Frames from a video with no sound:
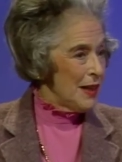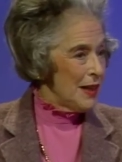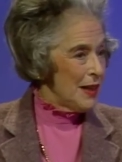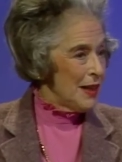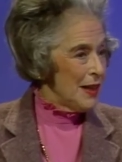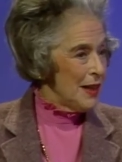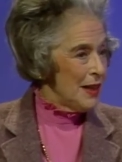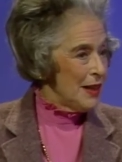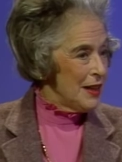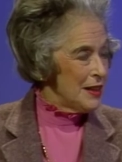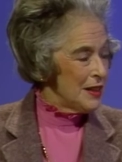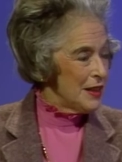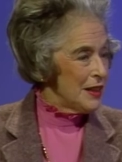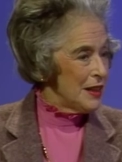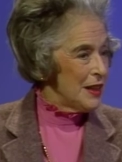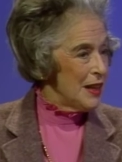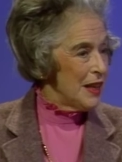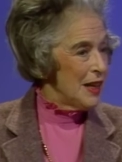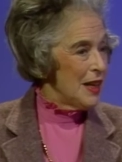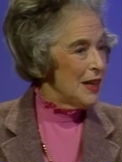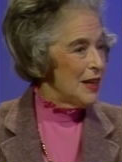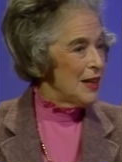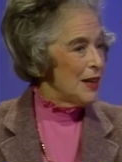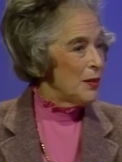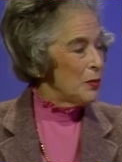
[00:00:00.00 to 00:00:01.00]
and here's a
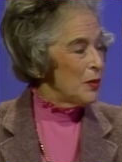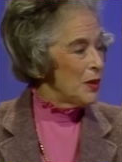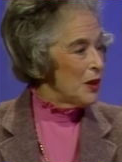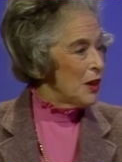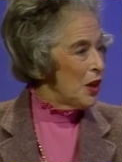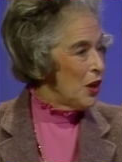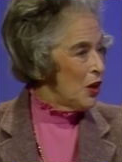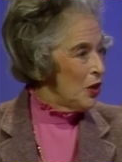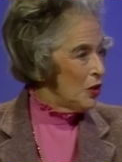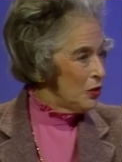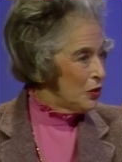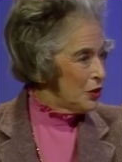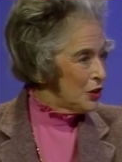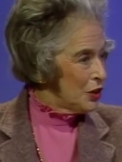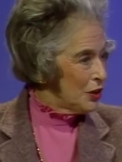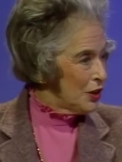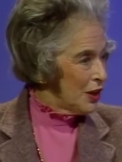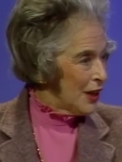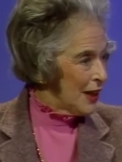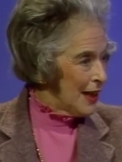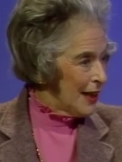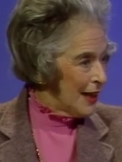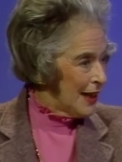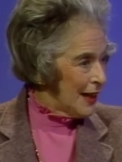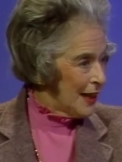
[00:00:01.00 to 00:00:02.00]
gun, and we'll hold your
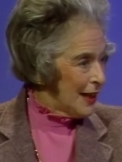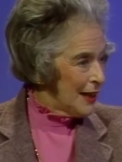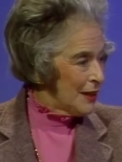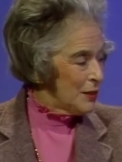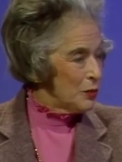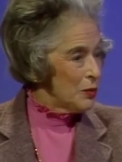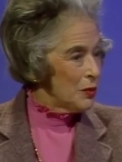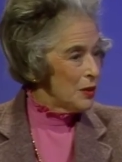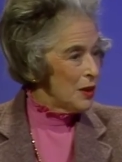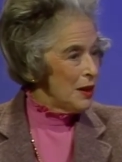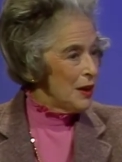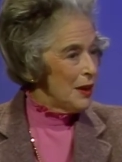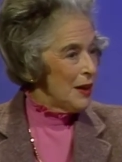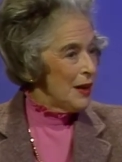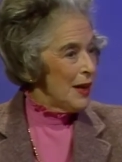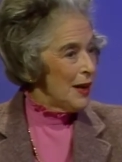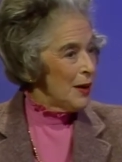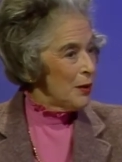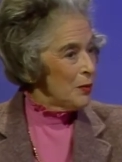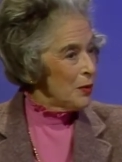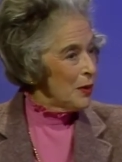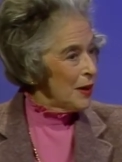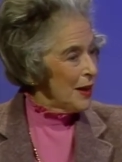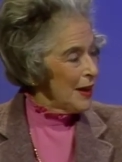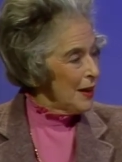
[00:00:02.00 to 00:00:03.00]
hand,
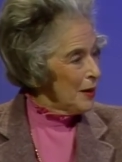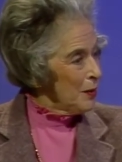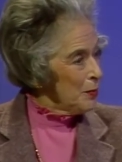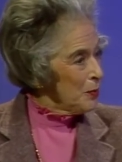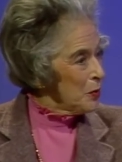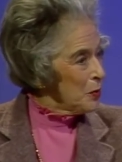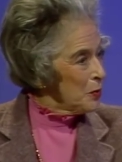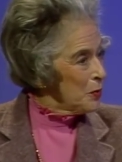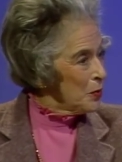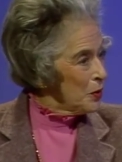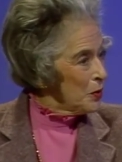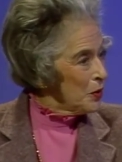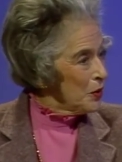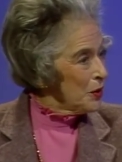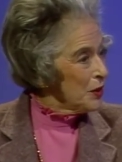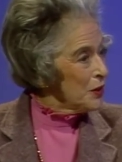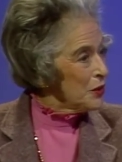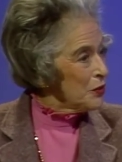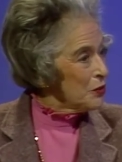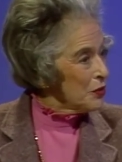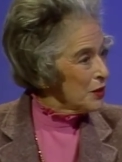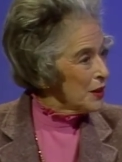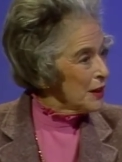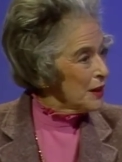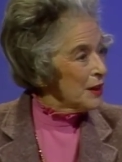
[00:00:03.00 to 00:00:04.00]
and we'll help you pull the
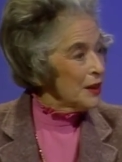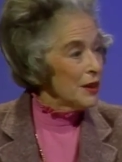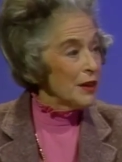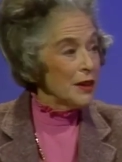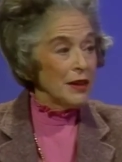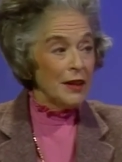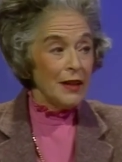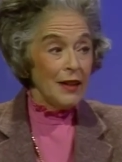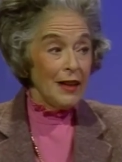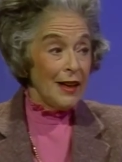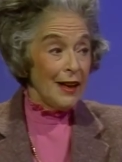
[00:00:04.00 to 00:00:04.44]
trigger.